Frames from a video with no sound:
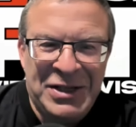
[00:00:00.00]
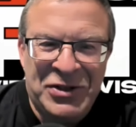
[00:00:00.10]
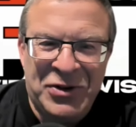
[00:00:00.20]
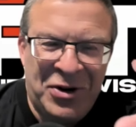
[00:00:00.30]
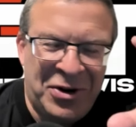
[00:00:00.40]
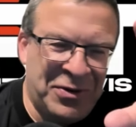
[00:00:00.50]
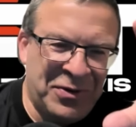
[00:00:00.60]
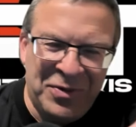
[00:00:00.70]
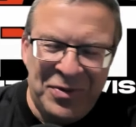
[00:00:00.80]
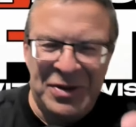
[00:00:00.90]
I saw
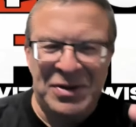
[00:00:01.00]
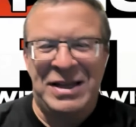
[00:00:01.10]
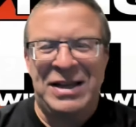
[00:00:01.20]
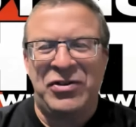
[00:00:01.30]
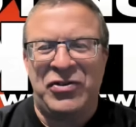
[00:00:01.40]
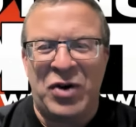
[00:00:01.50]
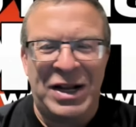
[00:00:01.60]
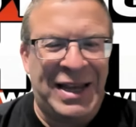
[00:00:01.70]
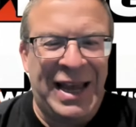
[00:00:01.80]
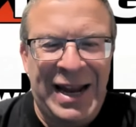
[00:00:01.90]

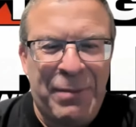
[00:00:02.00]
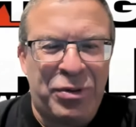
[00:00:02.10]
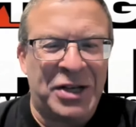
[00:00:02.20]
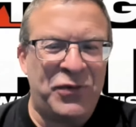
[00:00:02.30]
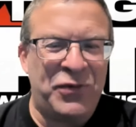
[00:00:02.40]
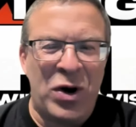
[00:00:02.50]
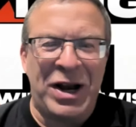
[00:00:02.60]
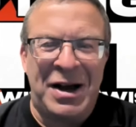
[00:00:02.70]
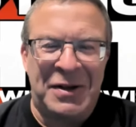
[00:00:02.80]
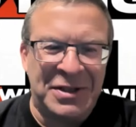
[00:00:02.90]
join TNA plus
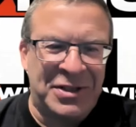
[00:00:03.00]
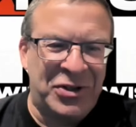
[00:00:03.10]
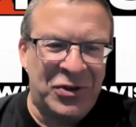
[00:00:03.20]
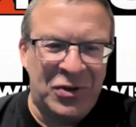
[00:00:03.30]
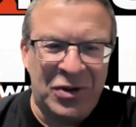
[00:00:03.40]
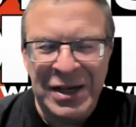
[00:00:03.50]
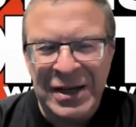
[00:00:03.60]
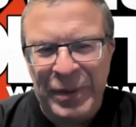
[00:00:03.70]
$40 until,